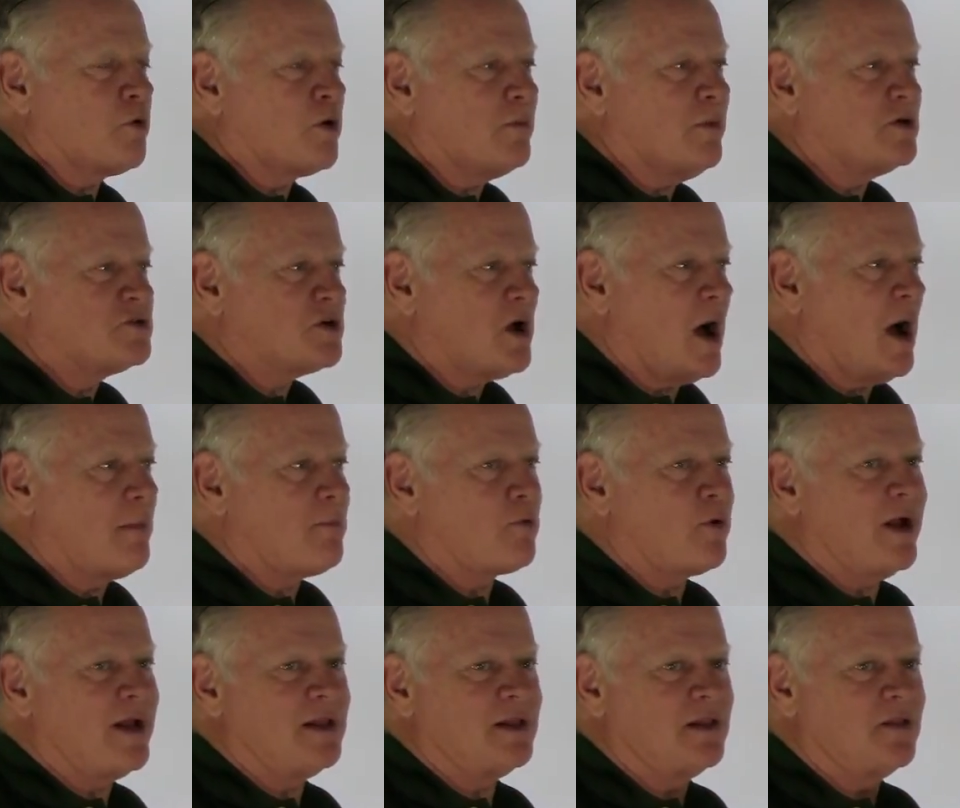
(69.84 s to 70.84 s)
pretty much
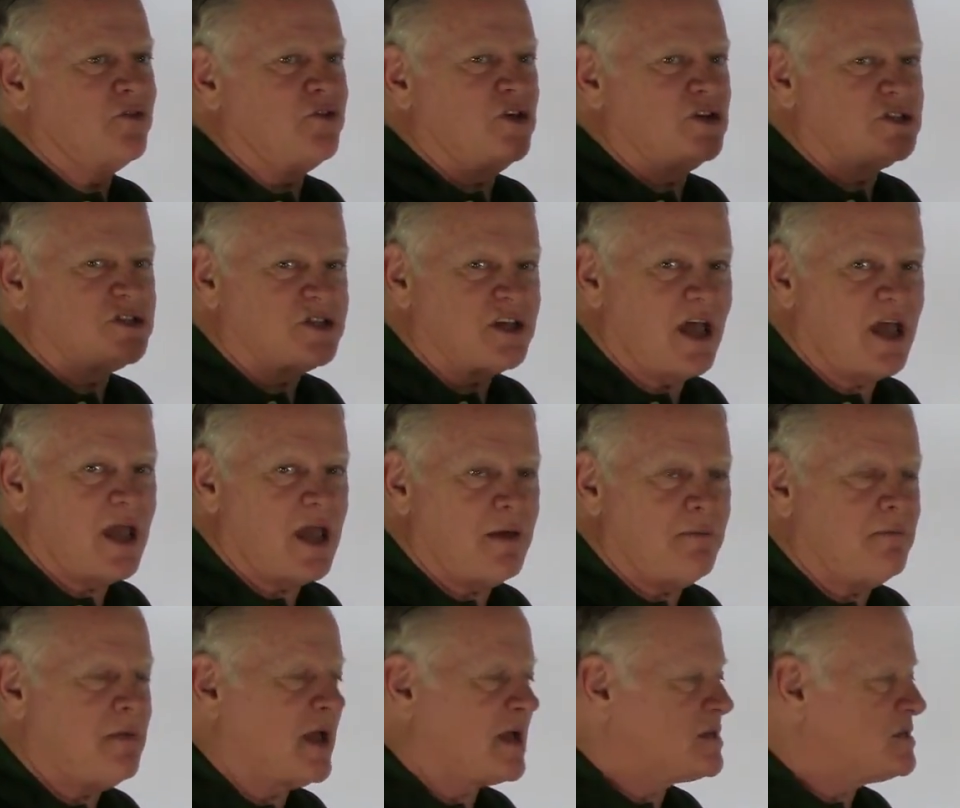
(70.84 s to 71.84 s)
operate the
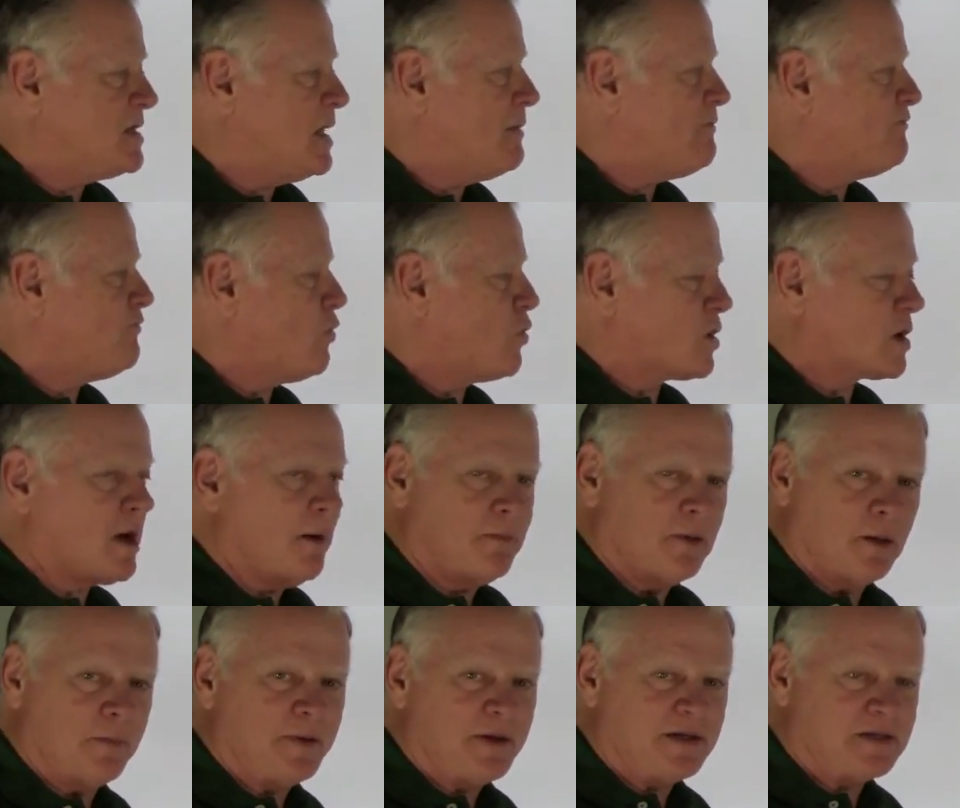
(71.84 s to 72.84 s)
same except for a
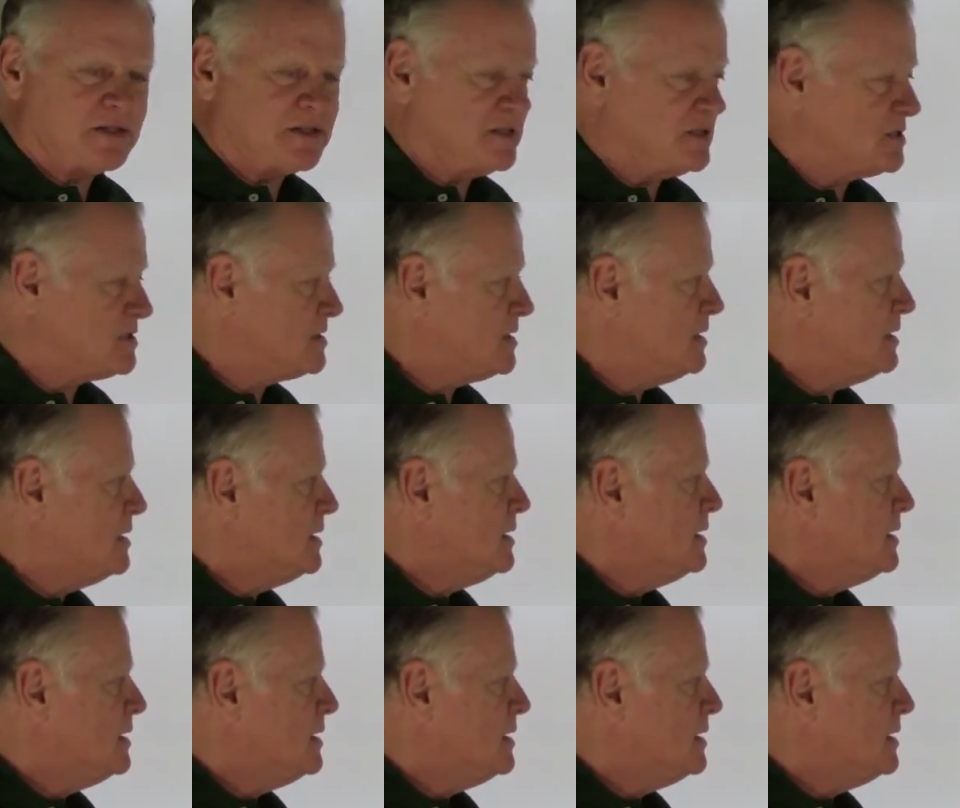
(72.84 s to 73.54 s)
couple of pieces,